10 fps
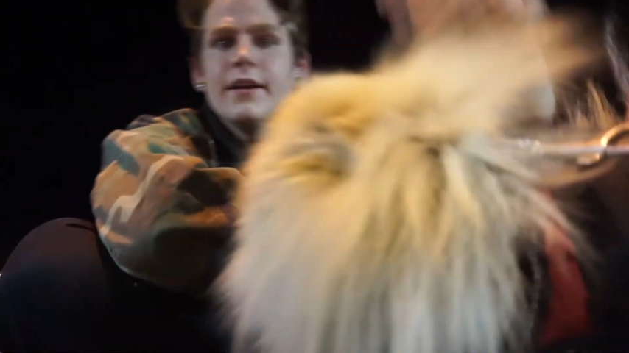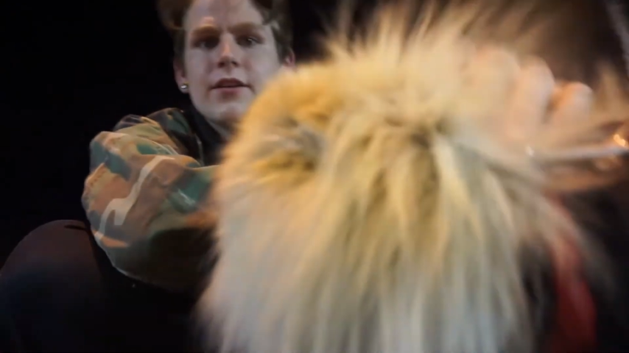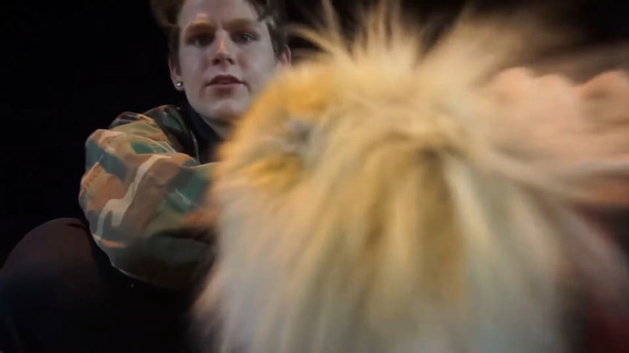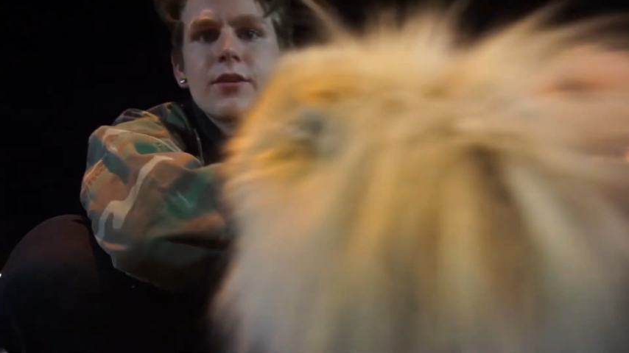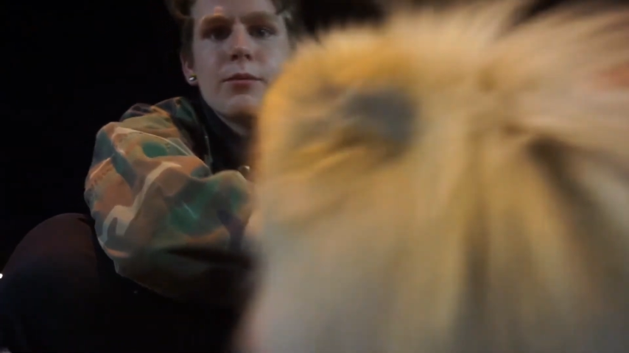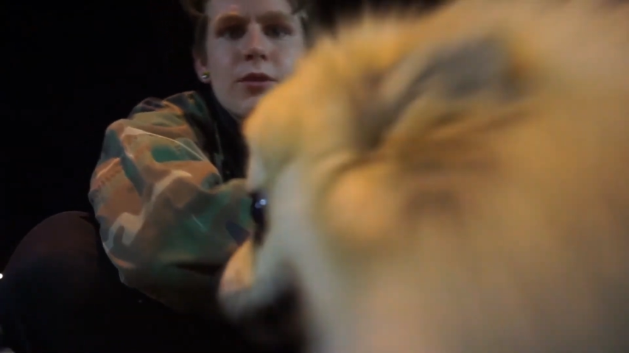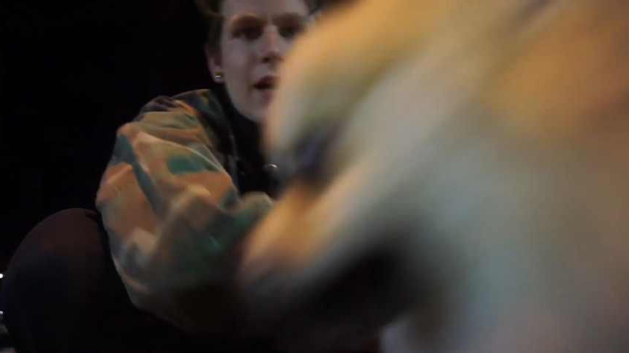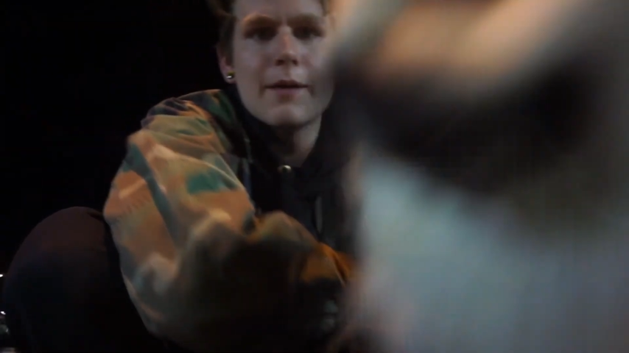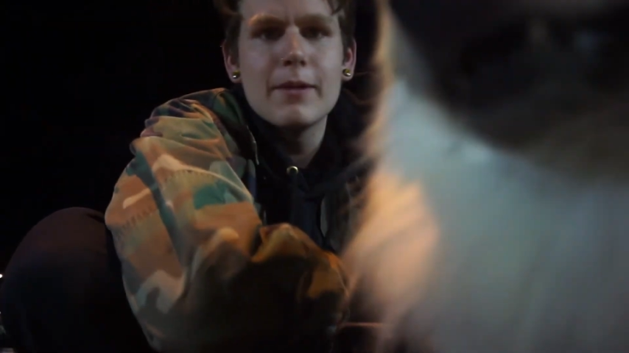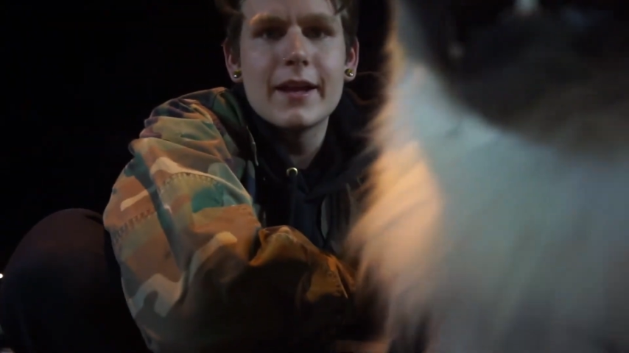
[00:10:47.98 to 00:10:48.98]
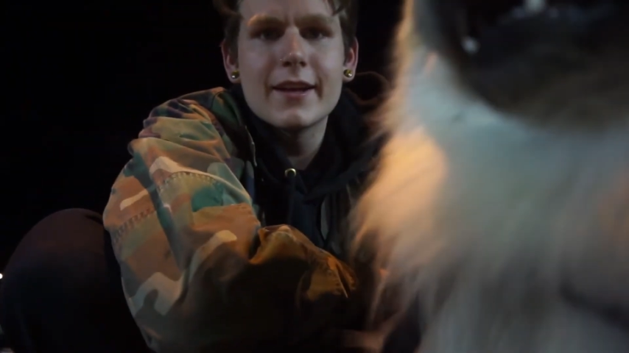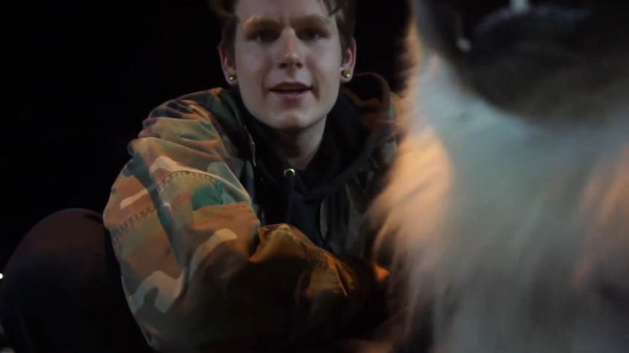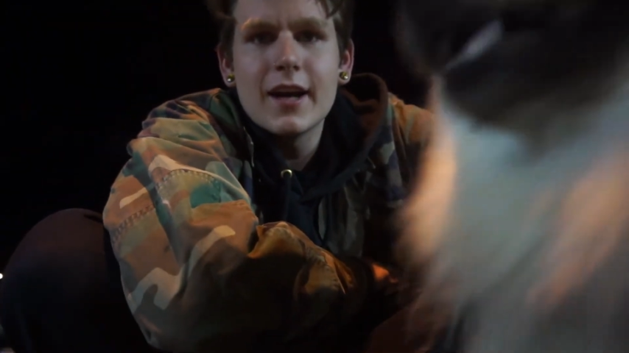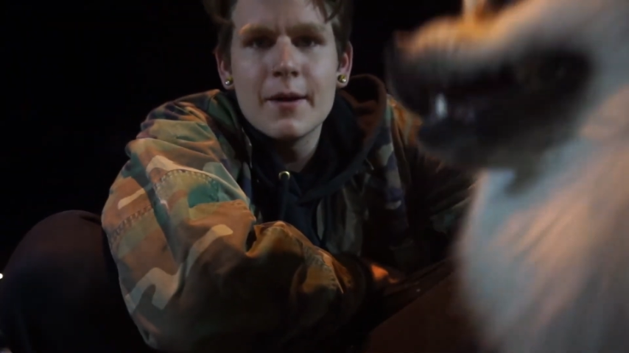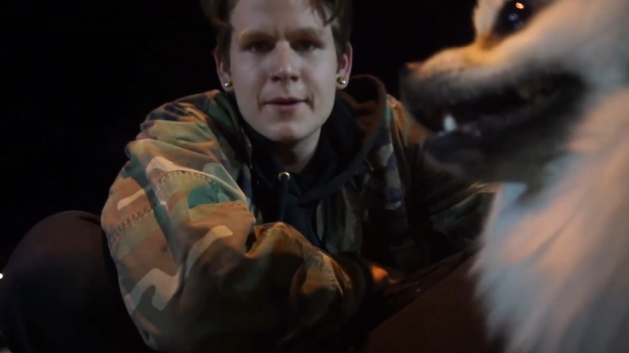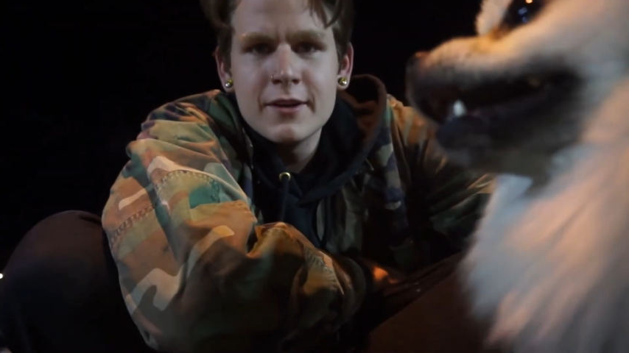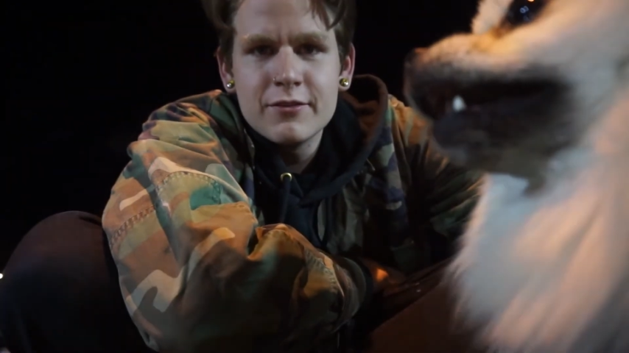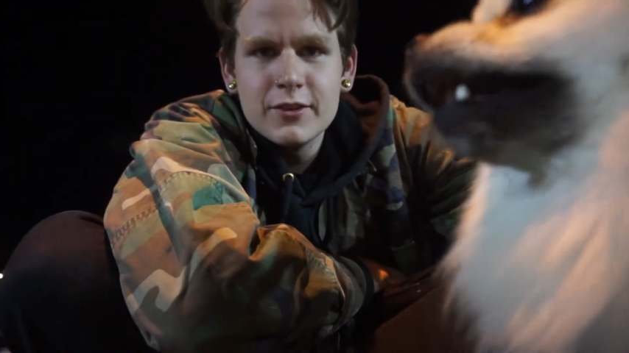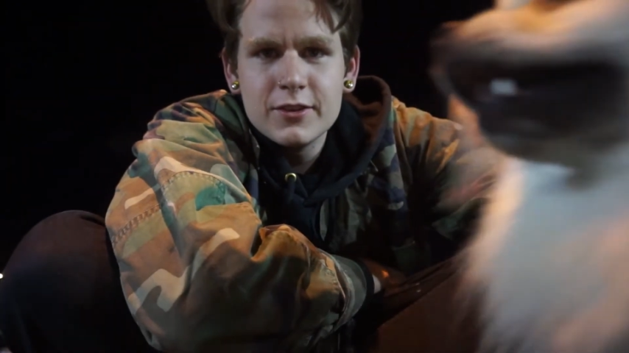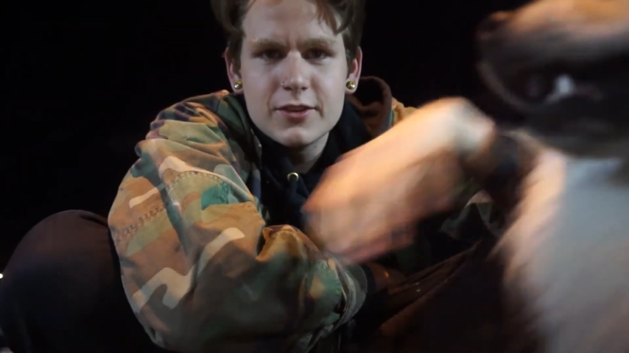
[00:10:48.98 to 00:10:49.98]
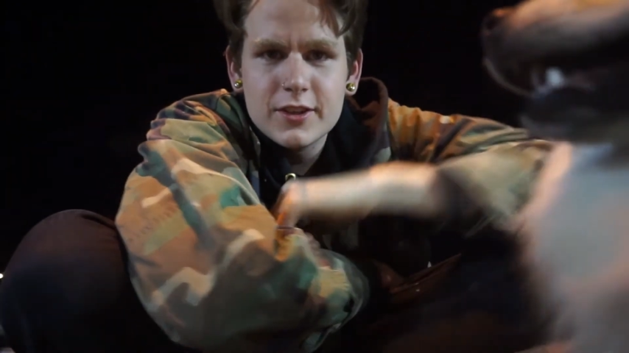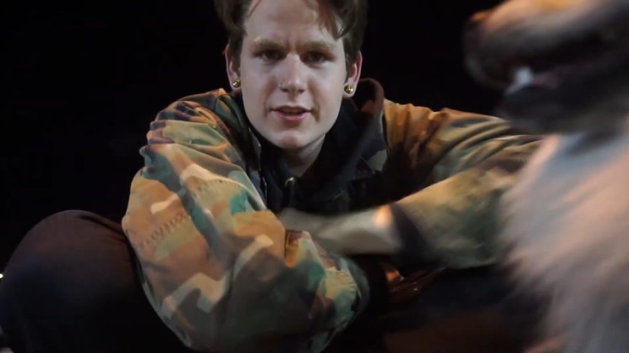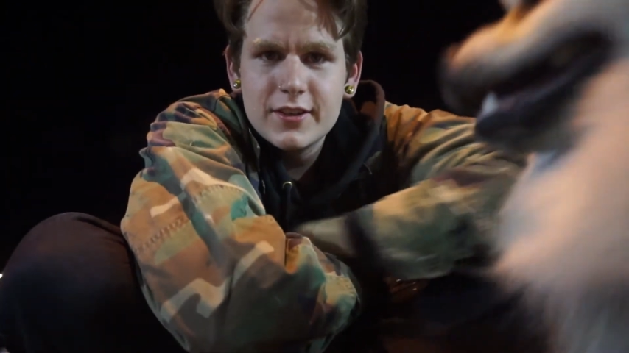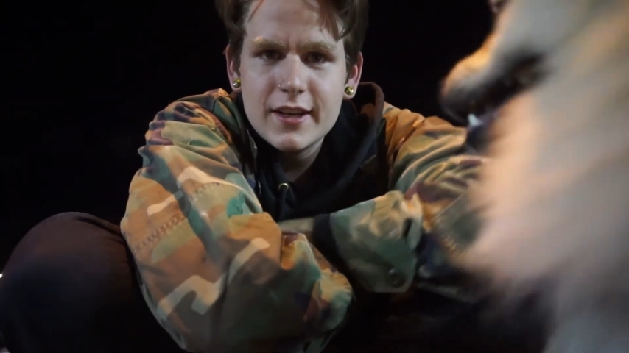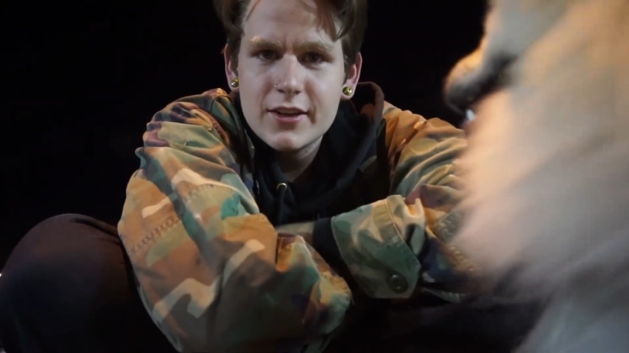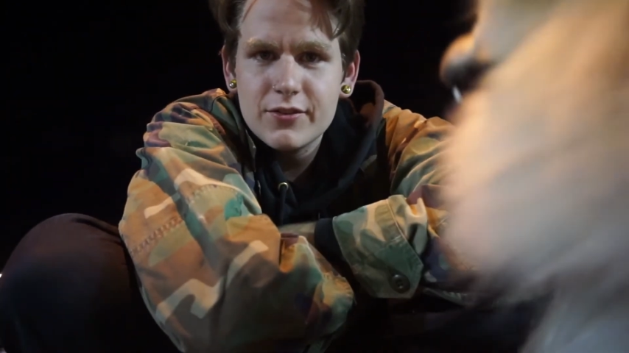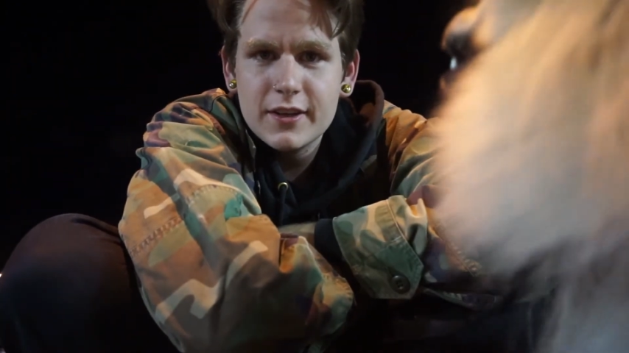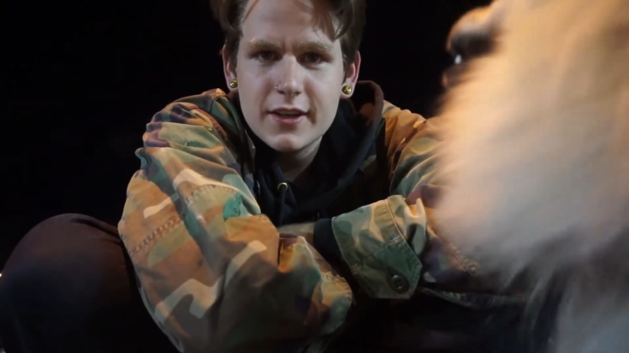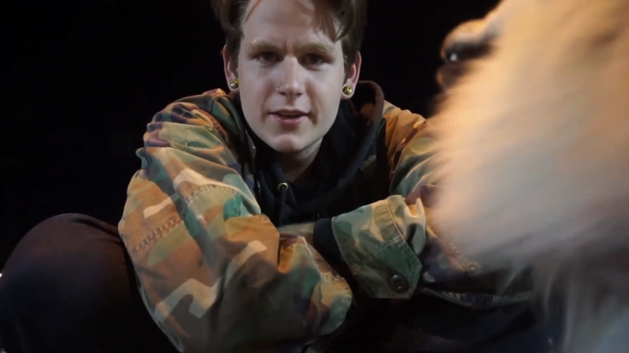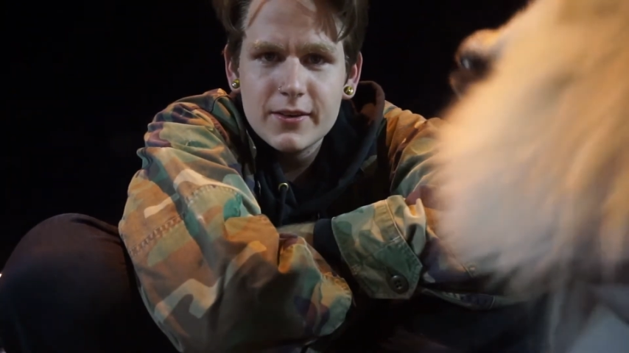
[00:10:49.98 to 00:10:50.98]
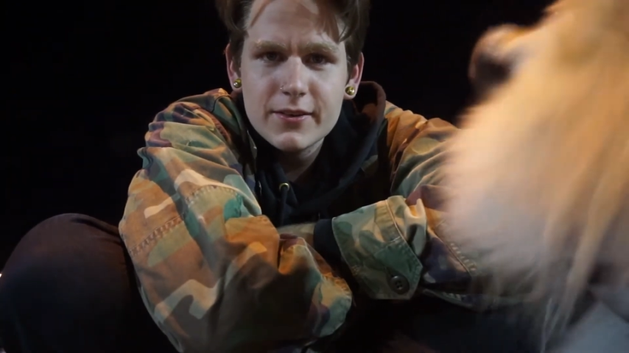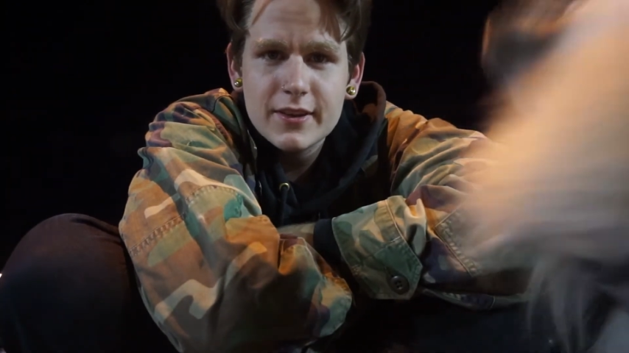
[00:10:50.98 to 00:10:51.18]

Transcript: Subscribe, like, and comment if you enjoyed today's video.